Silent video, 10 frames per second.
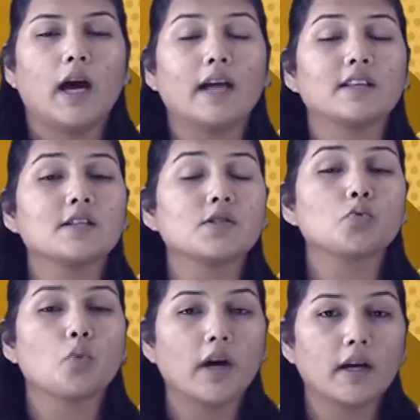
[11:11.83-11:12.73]
and this is
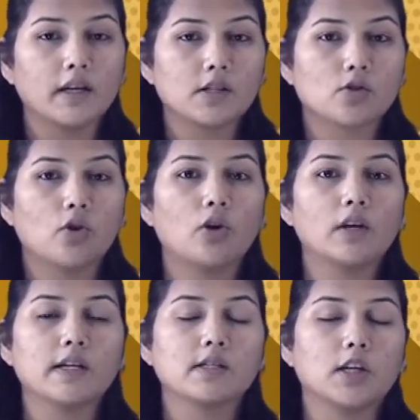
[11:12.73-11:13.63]
why it is
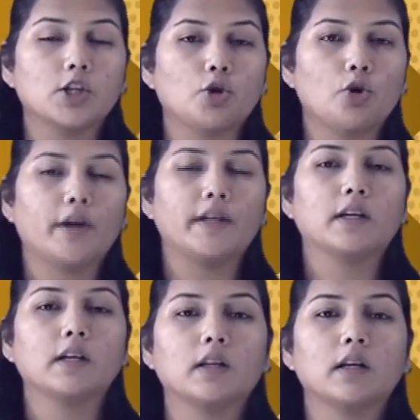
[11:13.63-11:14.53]
called as the geoid,
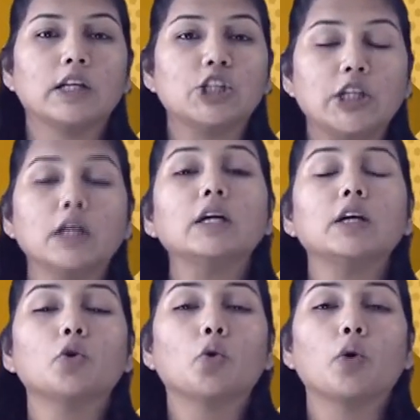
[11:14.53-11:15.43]

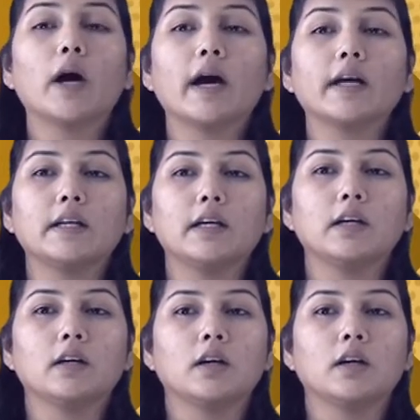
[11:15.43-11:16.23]
Geoid.